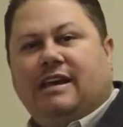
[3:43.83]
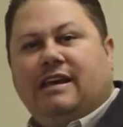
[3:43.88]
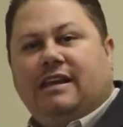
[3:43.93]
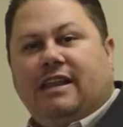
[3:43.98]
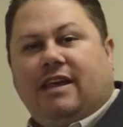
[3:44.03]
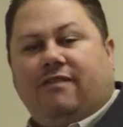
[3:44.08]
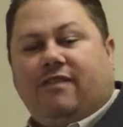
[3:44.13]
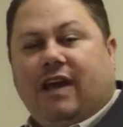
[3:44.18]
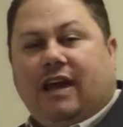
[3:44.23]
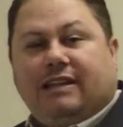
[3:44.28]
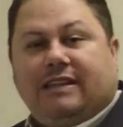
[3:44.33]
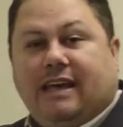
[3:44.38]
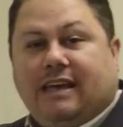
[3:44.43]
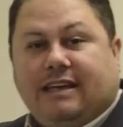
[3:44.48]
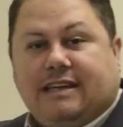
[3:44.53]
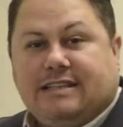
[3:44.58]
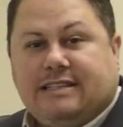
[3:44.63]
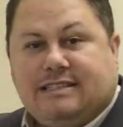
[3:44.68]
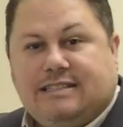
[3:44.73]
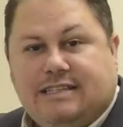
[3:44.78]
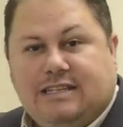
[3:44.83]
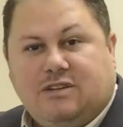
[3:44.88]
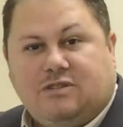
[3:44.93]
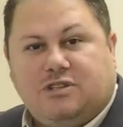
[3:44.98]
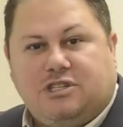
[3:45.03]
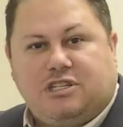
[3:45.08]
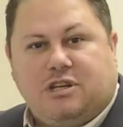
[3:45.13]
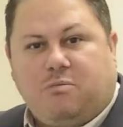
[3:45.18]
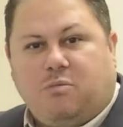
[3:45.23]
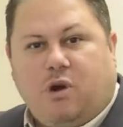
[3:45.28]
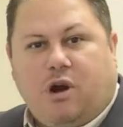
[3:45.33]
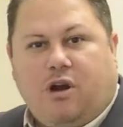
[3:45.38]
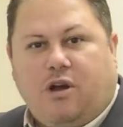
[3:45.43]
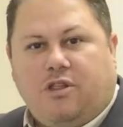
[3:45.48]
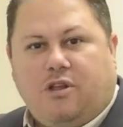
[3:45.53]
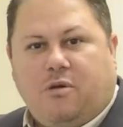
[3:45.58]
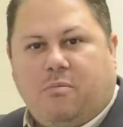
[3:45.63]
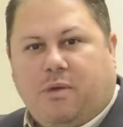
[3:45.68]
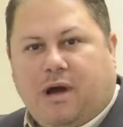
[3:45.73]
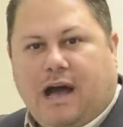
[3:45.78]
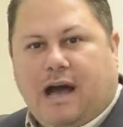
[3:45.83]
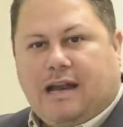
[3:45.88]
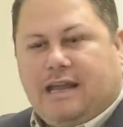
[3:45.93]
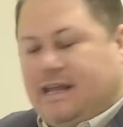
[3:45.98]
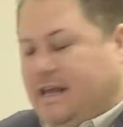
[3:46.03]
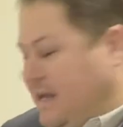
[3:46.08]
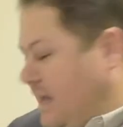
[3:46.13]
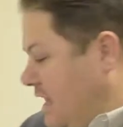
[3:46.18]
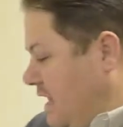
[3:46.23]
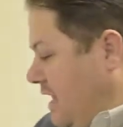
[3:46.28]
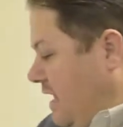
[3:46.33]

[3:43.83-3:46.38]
They've got that concealed somewhere on their body.